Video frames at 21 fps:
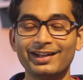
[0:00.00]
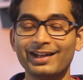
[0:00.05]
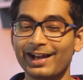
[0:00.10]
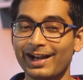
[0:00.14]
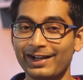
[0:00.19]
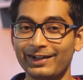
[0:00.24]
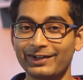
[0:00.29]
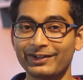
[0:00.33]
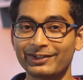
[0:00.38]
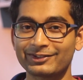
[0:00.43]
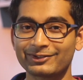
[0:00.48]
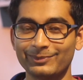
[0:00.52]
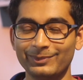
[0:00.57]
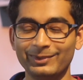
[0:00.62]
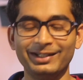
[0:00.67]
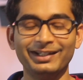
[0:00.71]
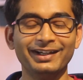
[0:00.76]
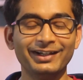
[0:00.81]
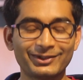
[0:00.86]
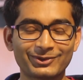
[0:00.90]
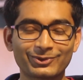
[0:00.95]
And trust
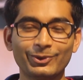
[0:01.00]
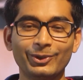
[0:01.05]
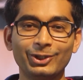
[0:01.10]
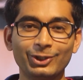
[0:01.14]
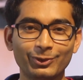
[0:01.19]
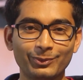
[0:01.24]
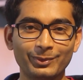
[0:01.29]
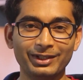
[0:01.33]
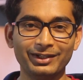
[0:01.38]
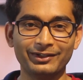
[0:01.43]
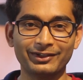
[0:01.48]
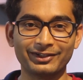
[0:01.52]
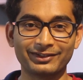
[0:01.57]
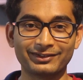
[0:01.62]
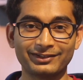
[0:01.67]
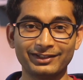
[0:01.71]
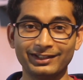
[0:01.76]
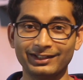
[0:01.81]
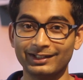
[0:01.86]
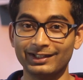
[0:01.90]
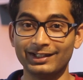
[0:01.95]
me, it's going to be
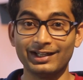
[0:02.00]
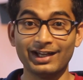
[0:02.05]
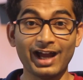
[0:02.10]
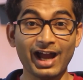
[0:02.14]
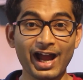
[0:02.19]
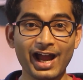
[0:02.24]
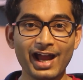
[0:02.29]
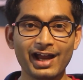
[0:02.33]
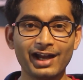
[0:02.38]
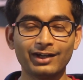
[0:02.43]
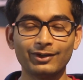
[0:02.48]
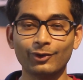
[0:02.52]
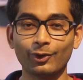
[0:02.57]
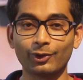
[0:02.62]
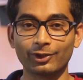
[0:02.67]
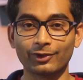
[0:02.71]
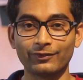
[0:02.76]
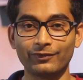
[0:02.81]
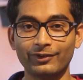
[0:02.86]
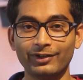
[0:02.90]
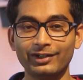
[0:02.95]
interesting. I had a
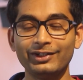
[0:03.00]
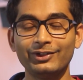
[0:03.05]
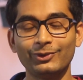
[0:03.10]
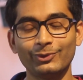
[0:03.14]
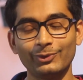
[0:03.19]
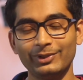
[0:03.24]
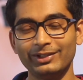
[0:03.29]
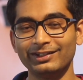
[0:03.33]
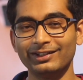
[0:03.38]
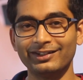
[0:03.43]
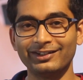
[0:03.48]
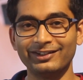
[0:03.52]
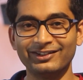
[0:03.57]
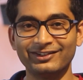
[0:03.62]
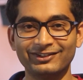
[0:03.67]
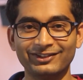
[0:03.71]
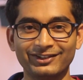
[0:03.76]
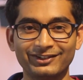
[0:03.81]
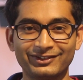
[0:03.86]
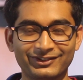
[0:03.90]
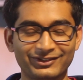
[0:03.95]
lot of fun doing the
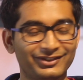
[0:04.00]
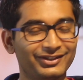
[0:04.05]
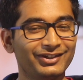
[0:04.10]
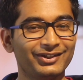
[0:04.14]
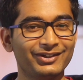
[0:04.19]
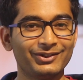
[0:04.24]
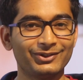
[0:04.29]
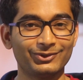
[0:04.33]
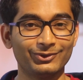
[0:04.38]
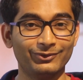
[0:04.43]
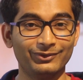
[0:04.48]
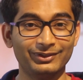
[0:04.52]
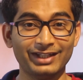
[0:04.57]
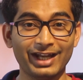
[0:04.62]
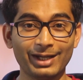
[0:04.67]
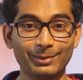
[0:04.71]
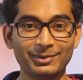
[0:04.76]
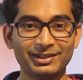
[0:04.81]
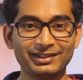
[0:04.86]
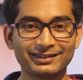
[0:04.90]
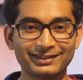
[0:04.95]
research. So with
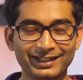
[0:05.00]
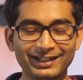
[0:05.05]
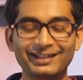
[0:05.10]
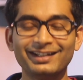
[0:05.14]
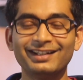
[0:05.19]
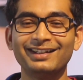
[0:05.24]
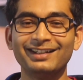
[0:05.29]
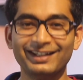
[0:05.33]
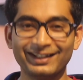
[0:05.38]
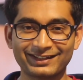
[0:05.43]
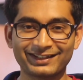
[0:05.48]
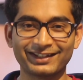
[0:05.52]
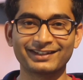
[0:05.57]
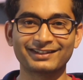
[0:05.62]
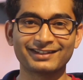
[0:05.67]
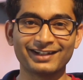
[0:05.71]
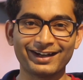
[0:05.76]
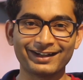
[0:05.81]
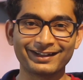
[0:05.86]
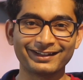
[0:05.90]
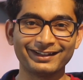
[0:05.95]
that being said, let's get
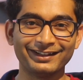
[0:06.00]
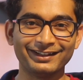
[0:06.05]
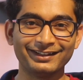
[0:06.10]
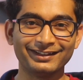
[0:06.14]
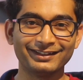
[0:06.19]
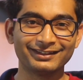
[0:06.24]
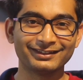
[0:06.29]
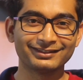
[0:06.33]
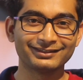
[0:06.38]
started.